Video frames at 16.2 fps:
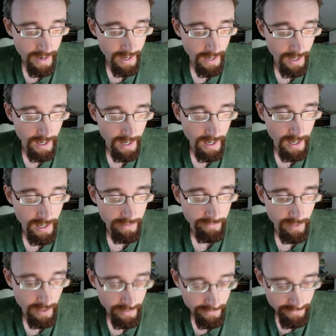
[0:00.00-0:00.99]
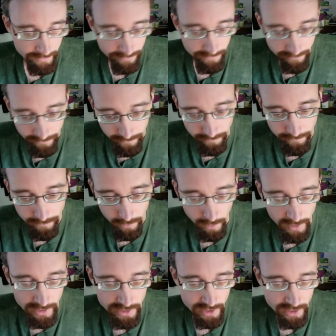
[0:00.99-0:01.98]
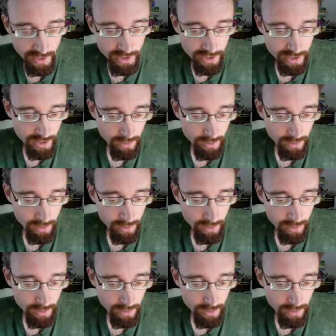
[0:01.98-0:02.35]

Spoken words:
For instance,